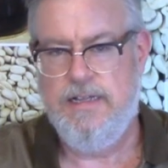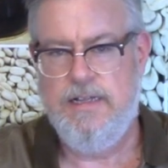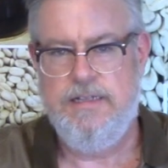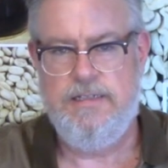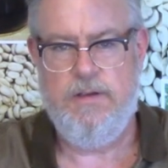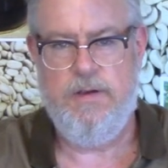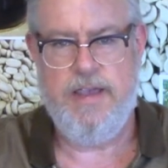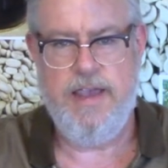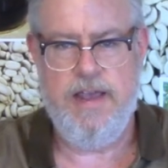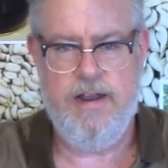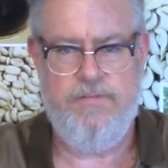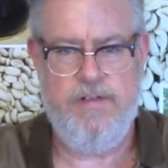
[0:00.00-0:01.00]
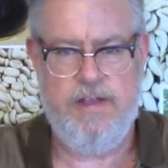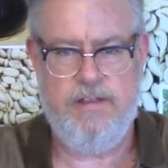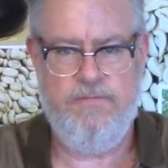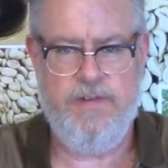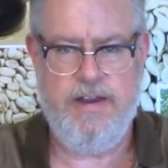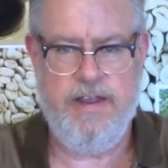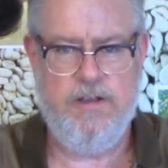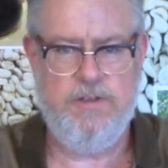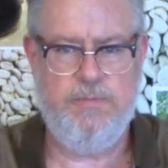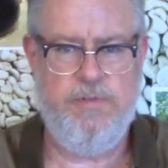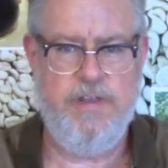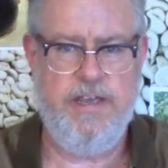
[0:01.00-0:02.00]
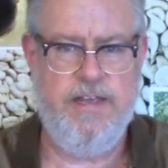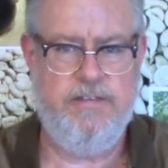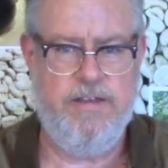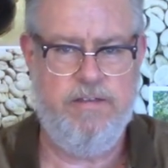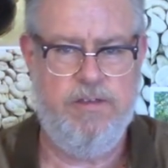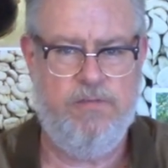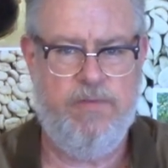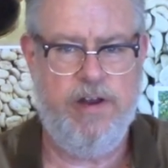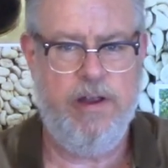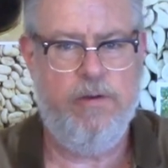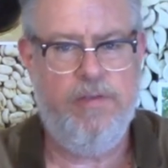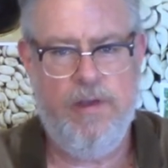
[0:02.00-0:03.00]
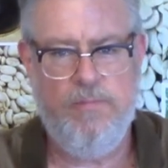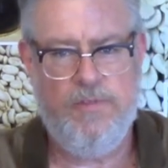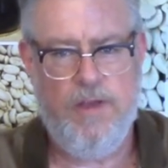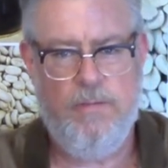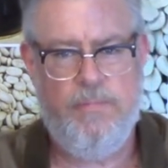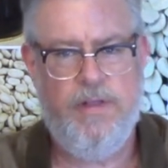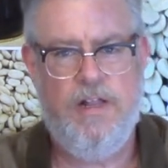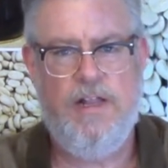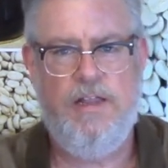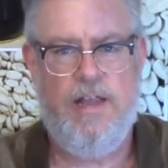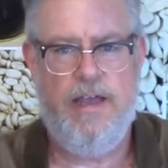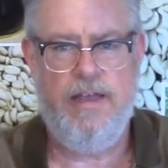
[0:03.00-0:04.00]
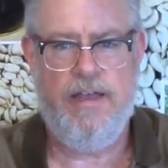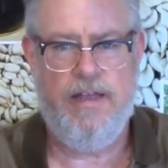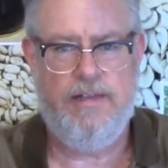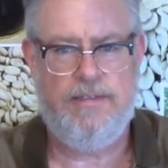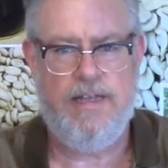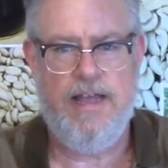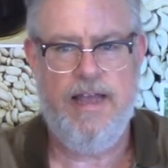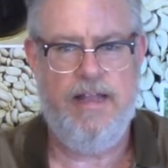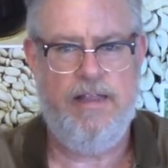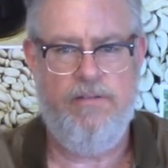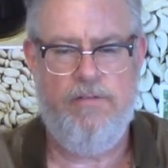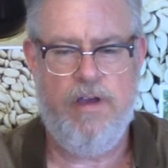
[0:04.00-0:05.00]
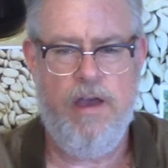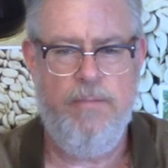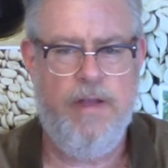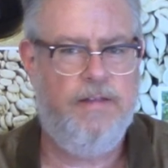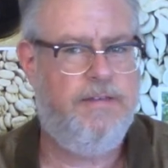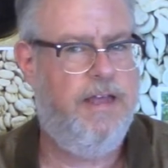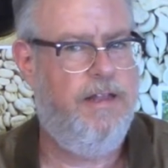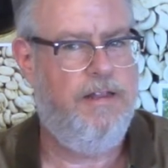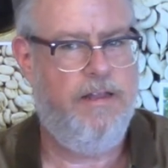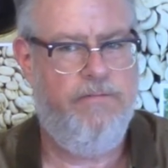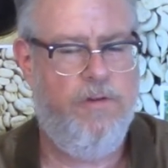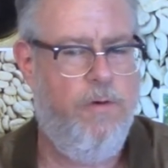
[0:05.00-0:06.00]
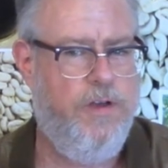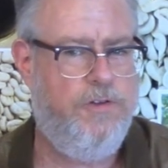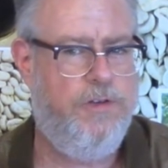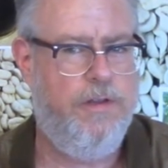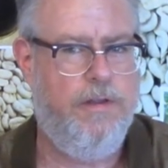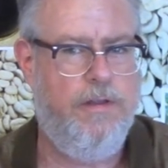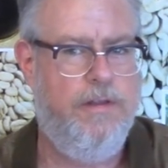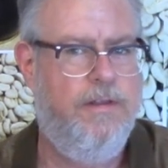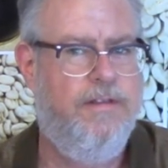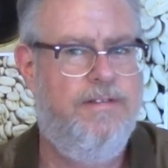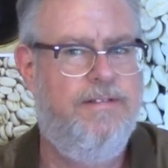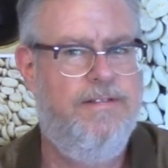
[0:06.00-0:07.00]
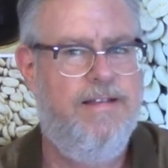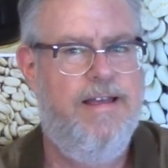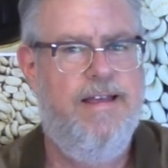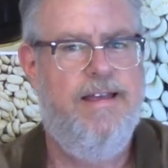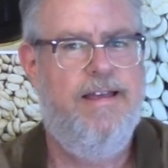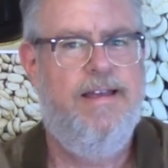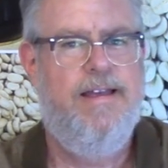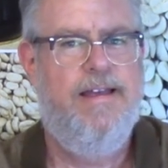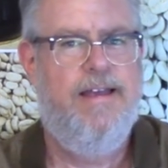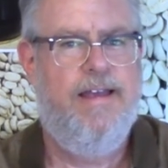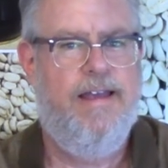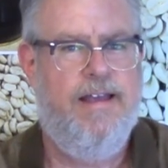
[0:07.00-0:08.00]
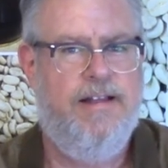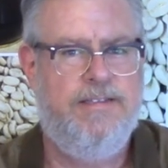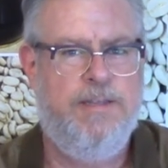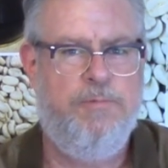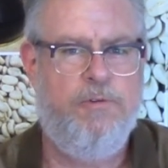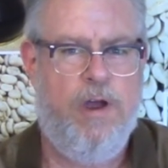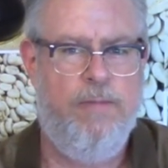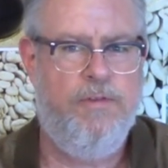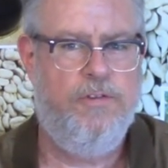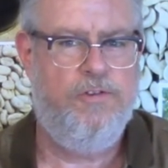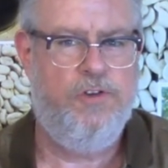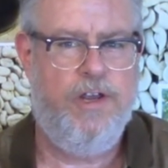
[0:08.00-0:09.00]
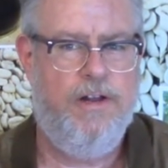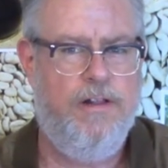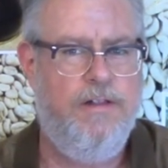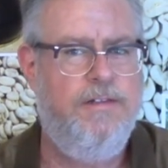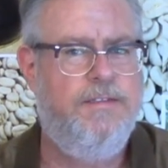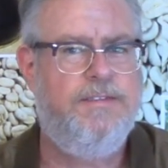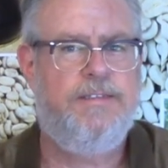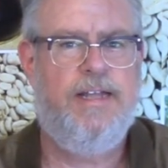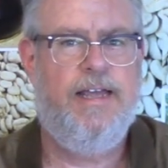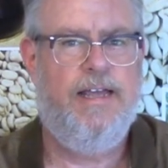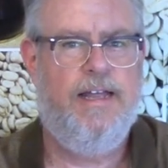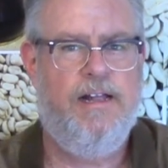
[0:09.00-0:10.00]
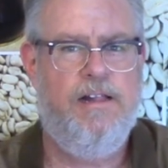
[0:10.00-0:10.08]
So again, if you like the videos, please give this video a thumbs up, like it, and leave a comment, and leave a question. And subscribe to the channel, and